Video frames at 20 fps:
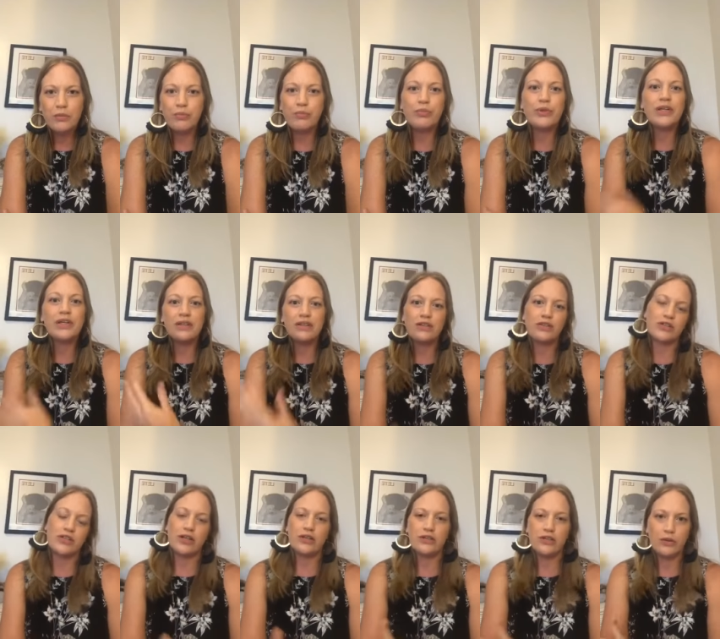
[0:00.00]
being the
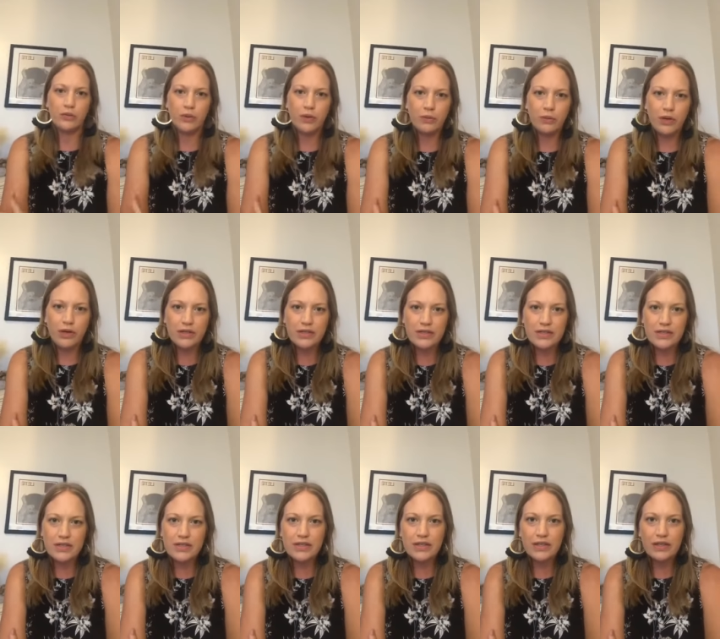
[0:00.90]
change that we want to
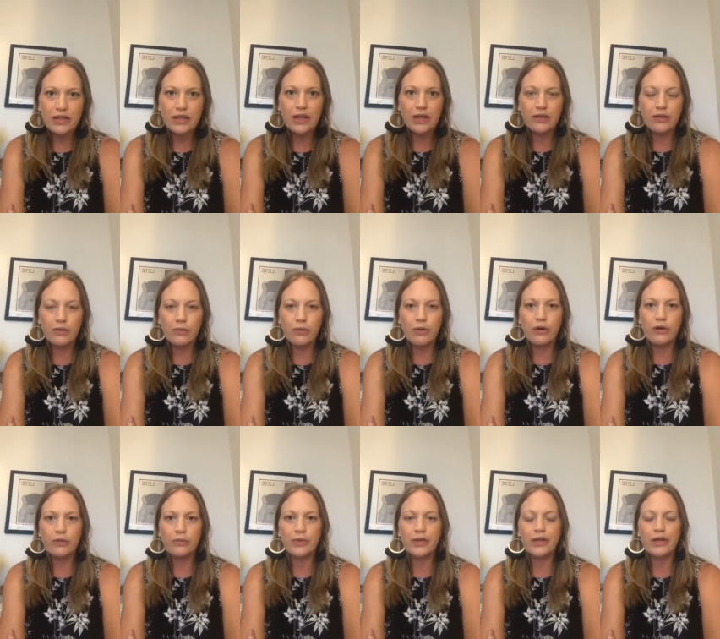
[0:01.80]
see in the world
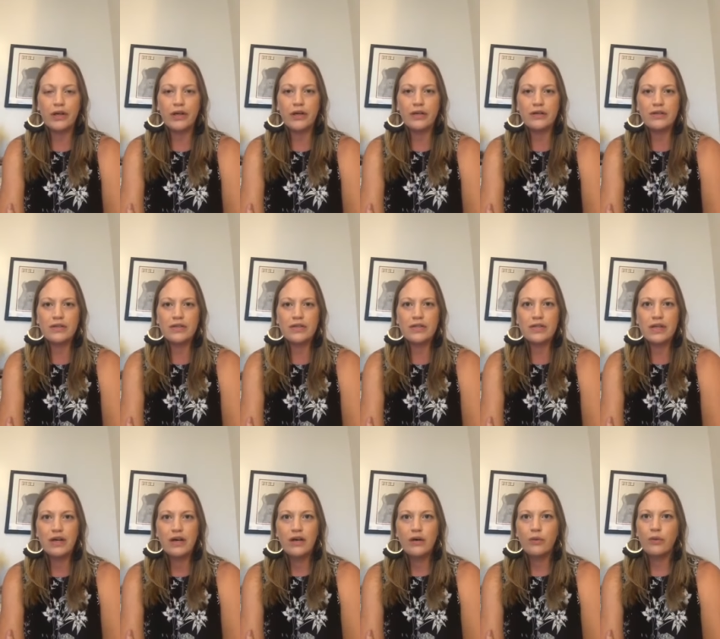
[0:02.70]
because
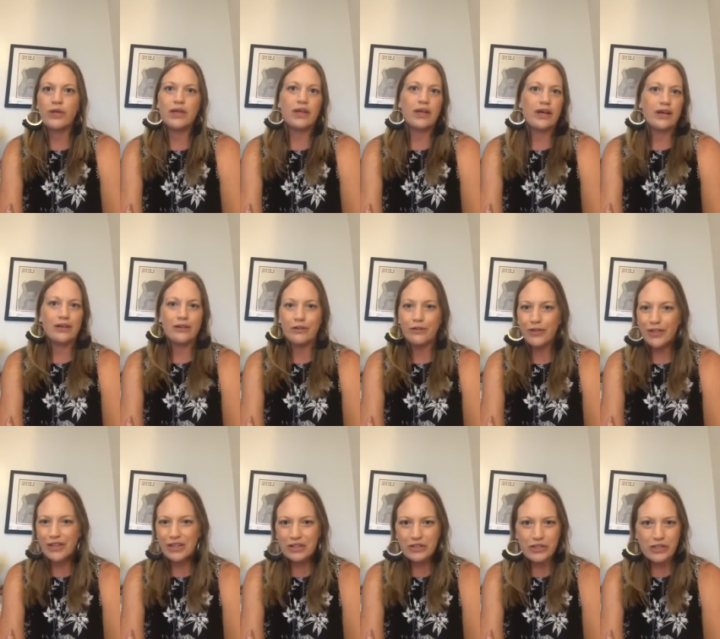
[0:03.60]
we can't
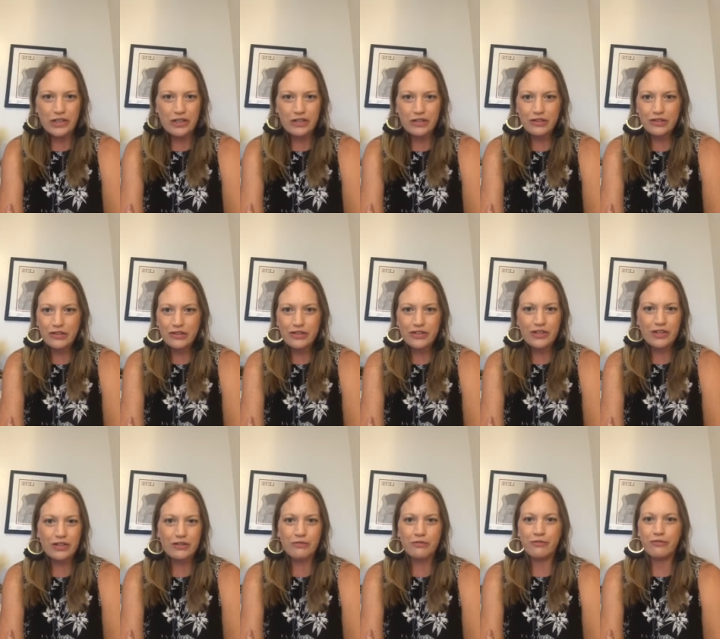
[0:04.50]
create change
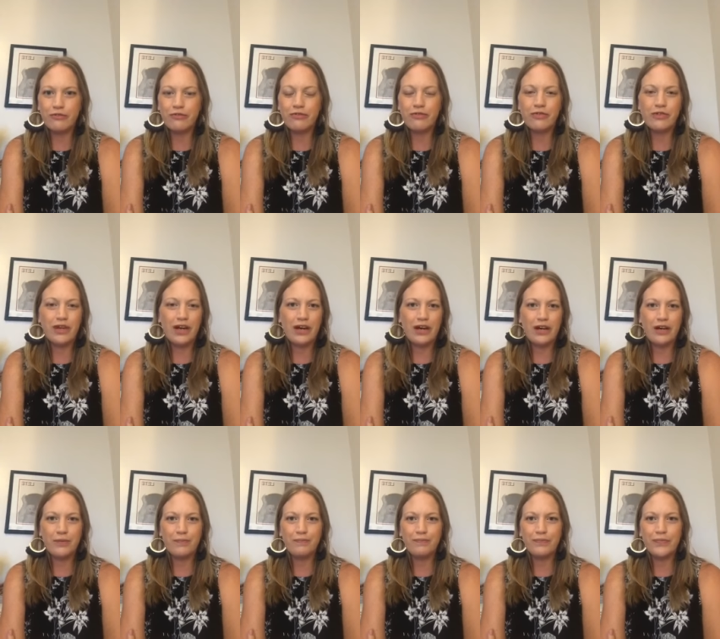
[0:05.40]
if
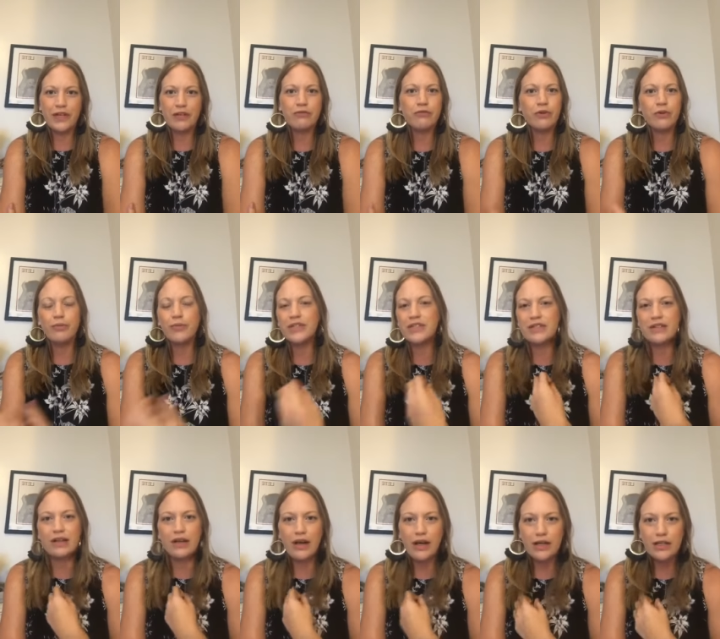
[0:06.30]
um, if we're
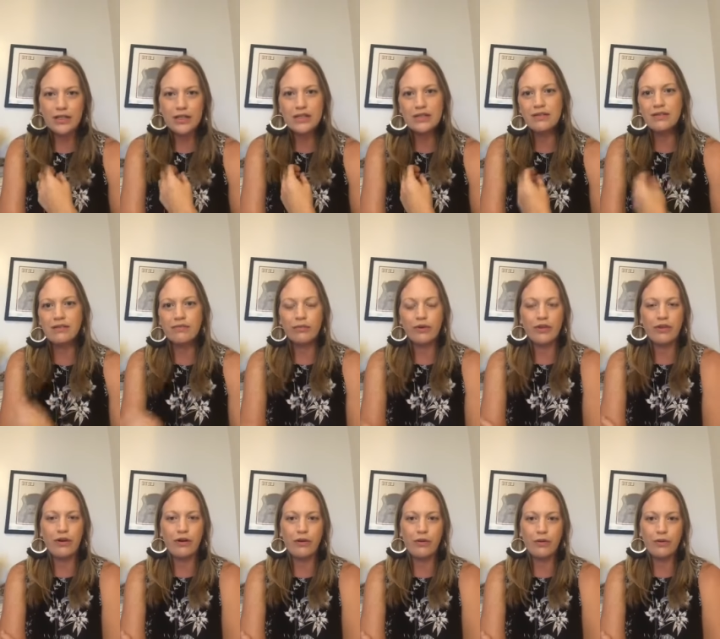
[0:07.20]
misaligned with
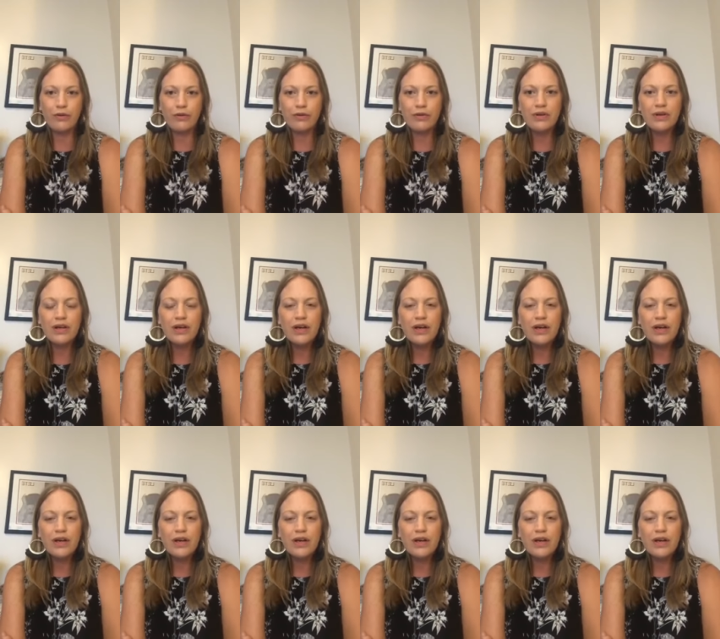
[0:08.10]
our own